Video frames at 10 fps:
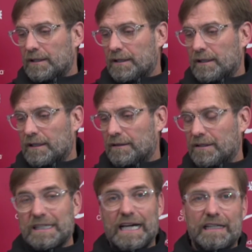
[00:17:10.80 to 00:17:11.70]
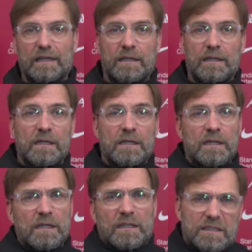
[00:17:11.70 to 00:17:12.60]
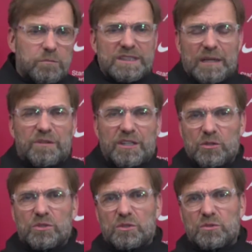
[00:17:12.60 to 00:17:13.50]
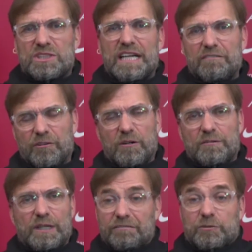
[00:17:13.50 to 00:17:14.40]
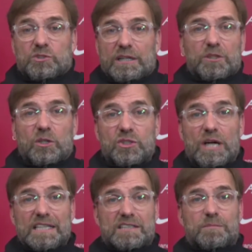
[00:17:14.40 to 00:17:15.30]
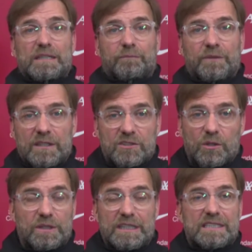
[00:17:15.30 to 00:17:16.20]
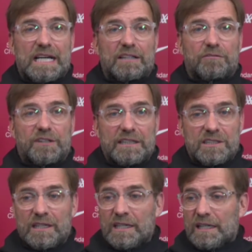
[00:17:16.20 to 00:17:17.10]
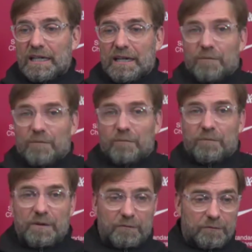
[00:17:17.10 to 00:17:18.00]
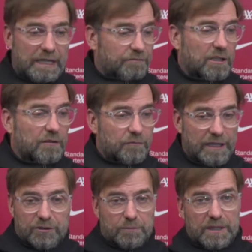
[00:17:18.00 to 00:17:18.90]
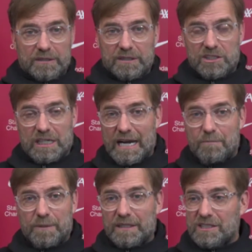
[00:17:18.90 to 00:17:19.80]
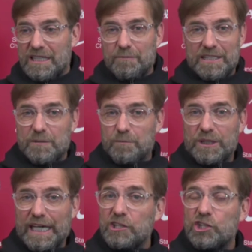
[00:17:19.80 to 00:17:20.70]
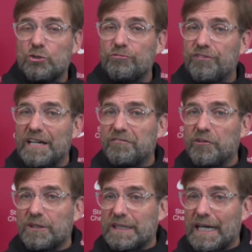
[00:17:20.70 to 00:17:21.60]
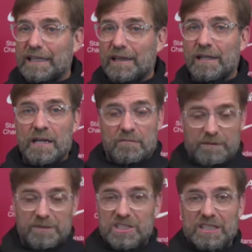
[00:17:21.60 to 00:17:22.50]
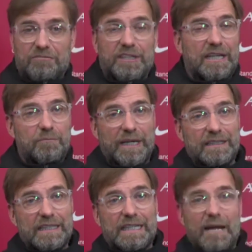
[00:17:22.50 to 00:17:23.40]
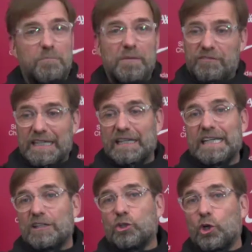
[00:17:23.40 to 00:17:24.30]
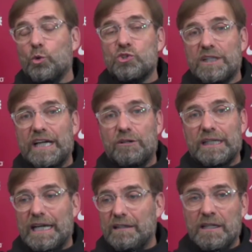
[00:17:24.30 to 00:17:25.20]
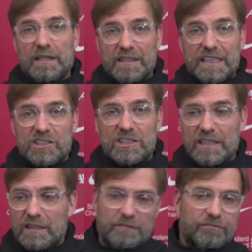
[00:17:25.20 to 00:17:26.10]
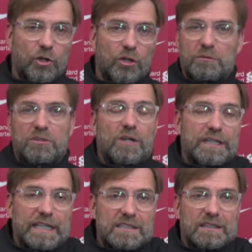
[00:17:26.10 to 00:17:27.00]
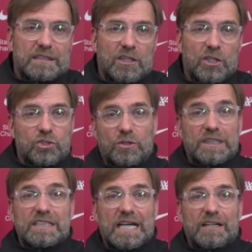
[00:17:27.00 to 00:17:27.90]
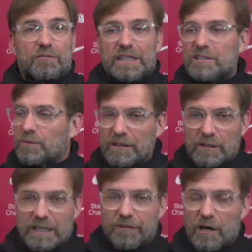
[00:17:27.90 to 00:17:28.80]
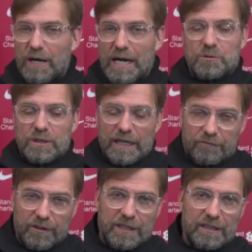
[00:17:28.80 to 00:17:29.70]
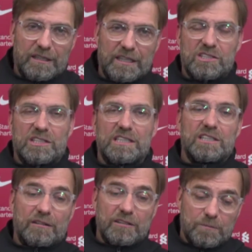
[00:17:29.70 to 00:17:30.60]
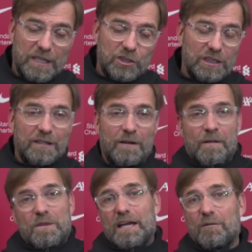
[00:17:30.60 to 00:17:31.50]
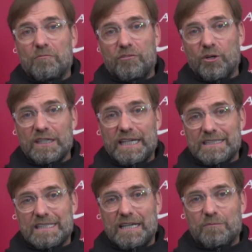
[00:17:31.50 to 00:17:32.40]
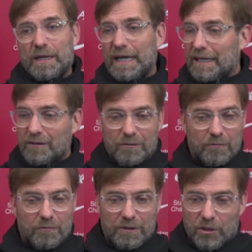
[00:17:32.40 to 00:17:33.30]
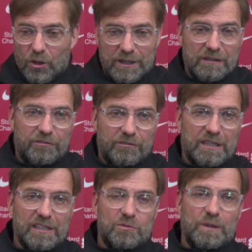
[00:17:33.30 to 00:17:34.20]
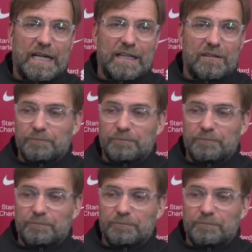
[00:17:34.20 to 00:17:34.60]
the title. It's more something you have to say because you ask me. So these kind of things, we have to, this club and this team has the potential to fight for the title. We will see if we can make that happen, if we can get closer there again this year. If not, we will try next year. So these kind of things, we give our absolute everything this season and especially for the next game. And with all the difficulties we had,